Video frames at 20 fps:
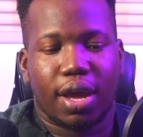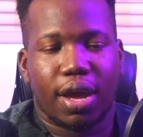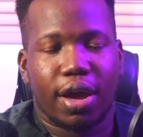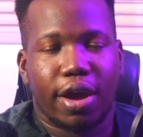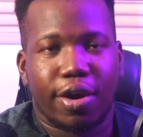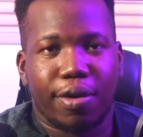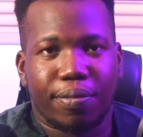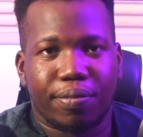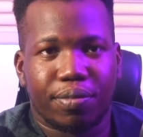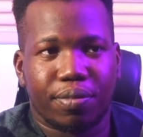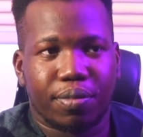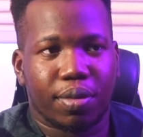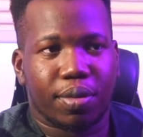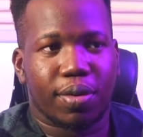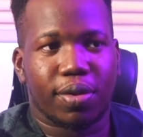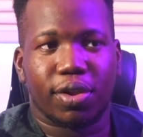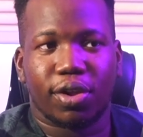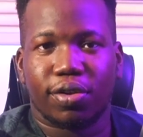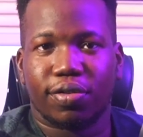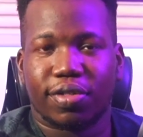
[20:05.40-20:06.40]
A
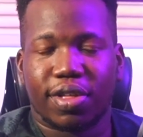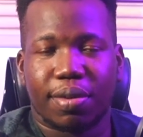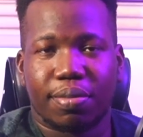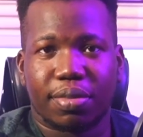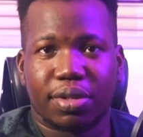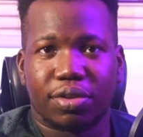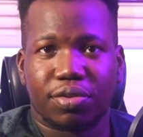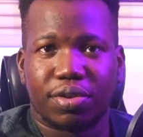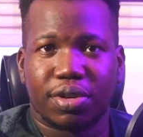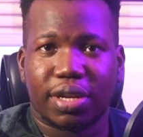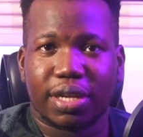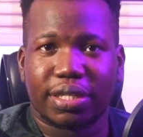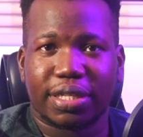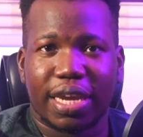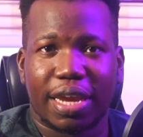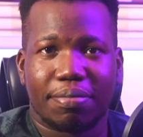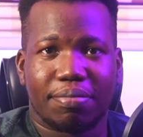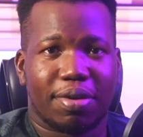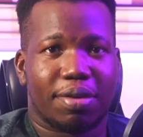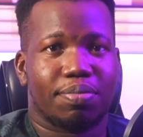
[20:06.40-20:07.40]
lot of them during that
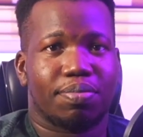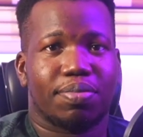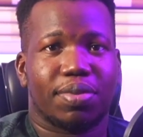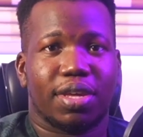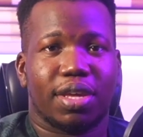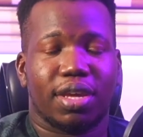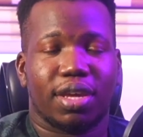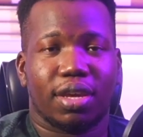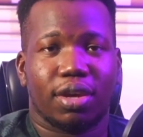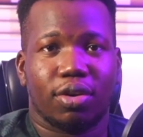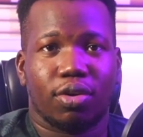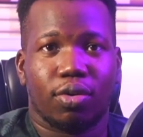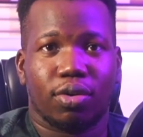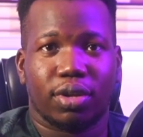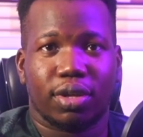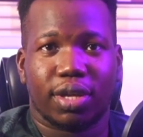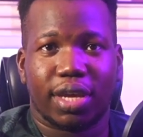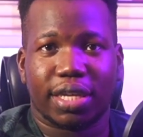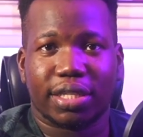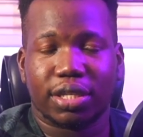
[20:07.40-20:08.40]
time might be
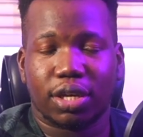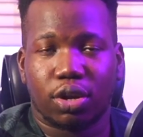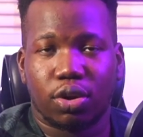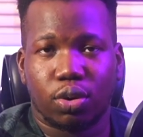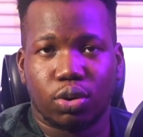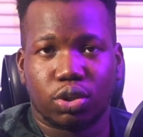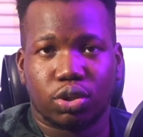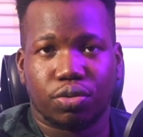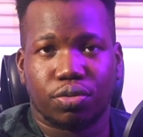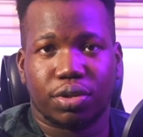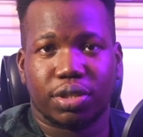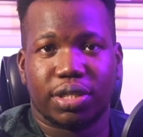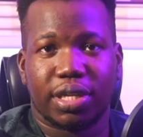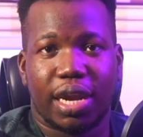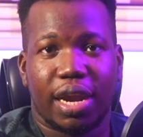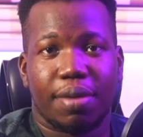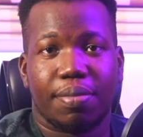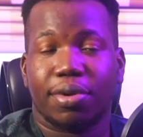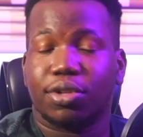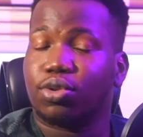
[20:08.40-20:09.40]
getting close to
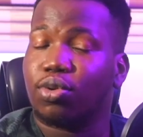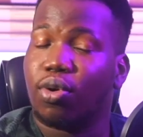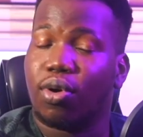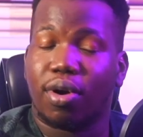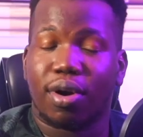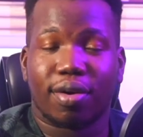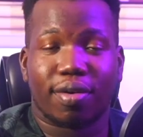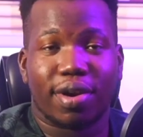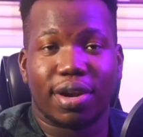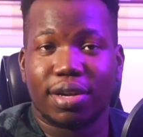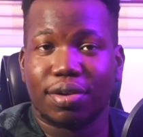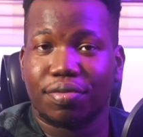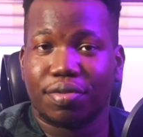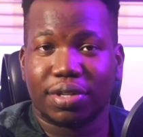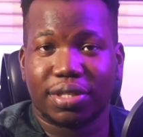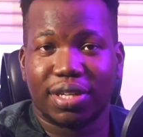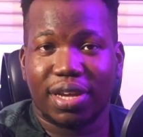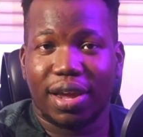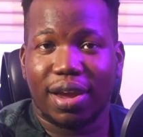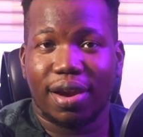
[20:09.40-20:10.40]
retirement or already
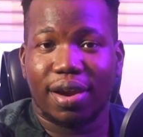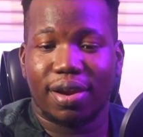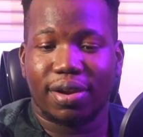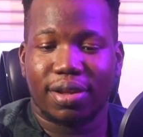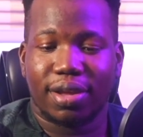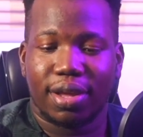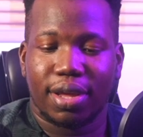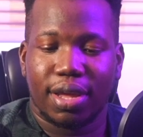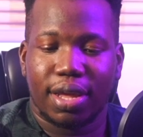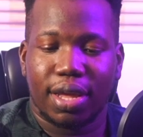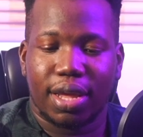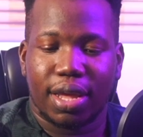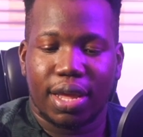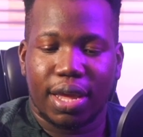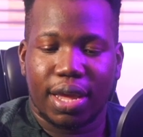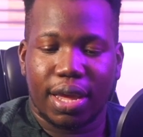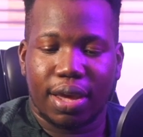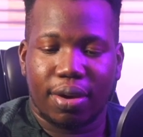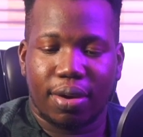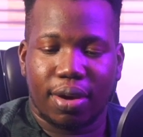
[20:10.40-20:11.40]
retired.
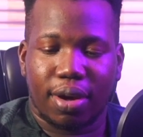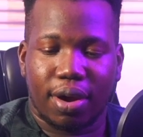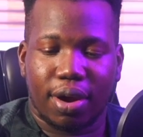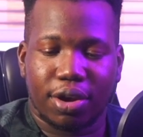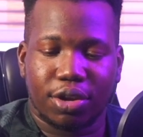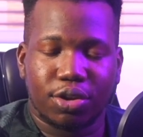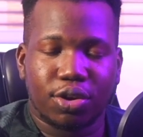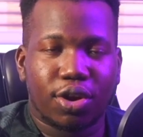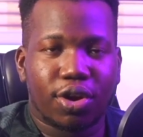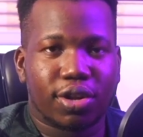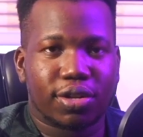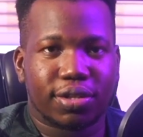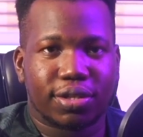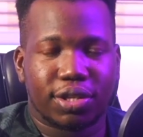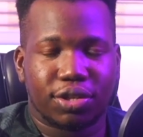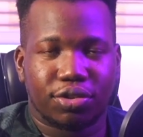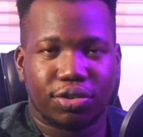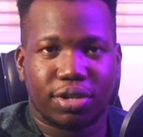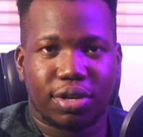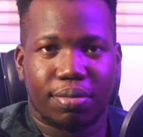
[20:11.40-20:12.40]
Are you
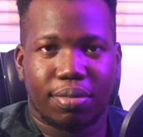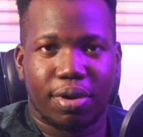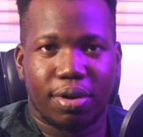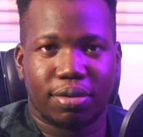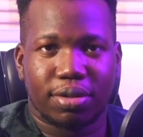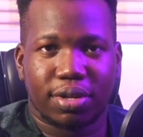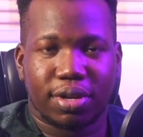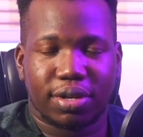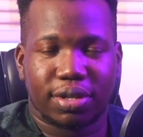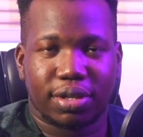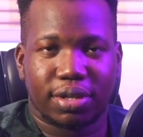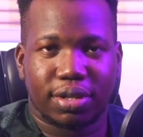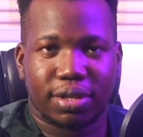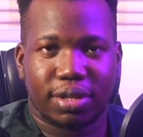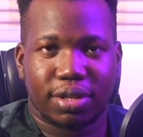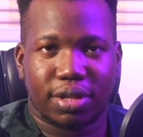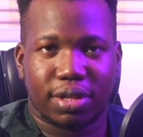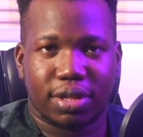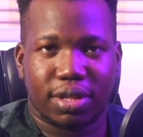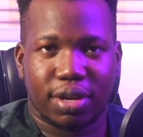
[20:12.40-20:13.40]
considerate about
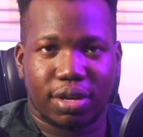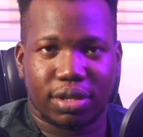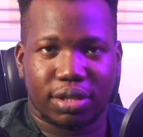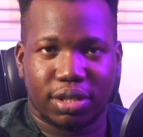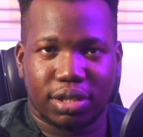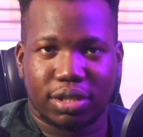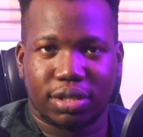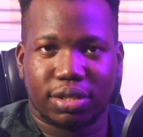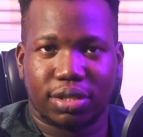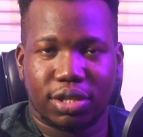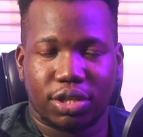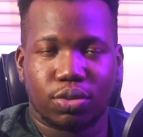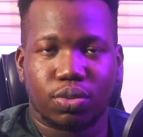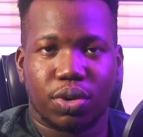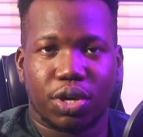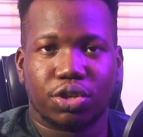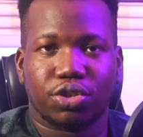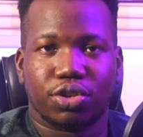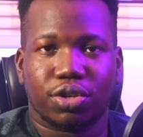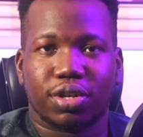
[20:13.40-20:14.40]
their
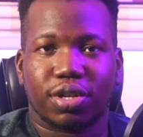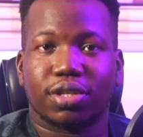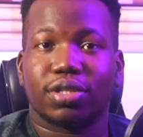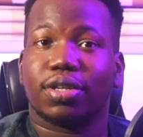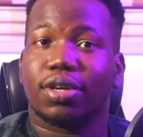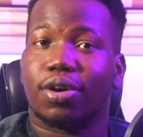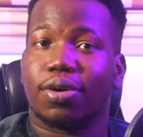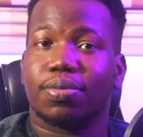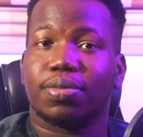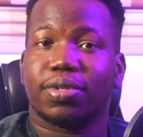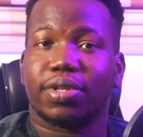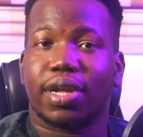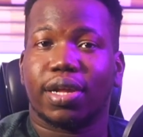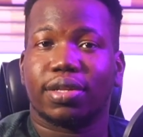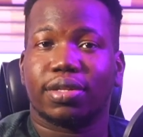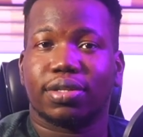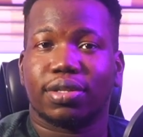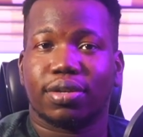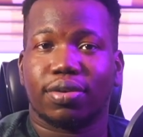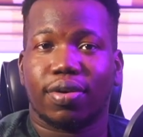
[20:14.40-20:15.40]
situation, their
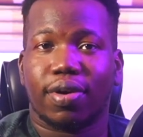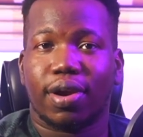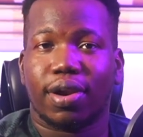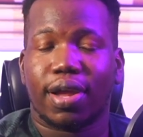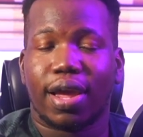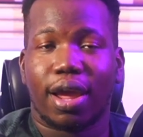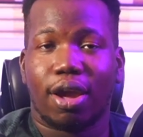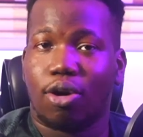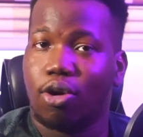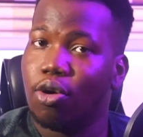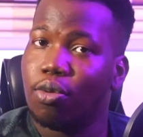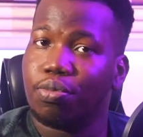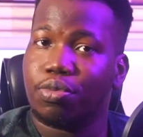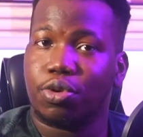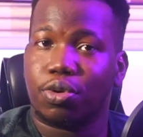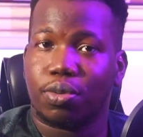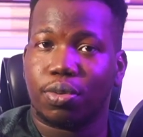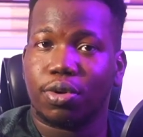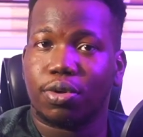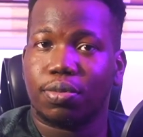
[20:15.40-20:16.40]
circumstance? All right, I
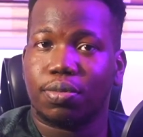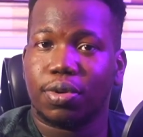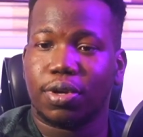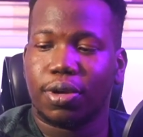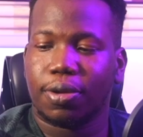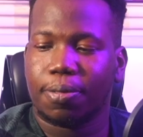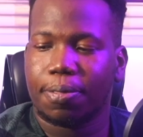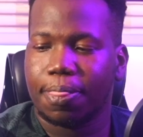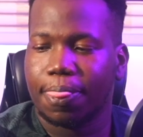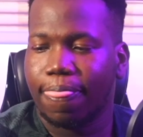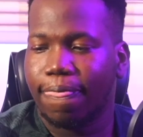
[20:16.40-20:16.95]
hope you will be.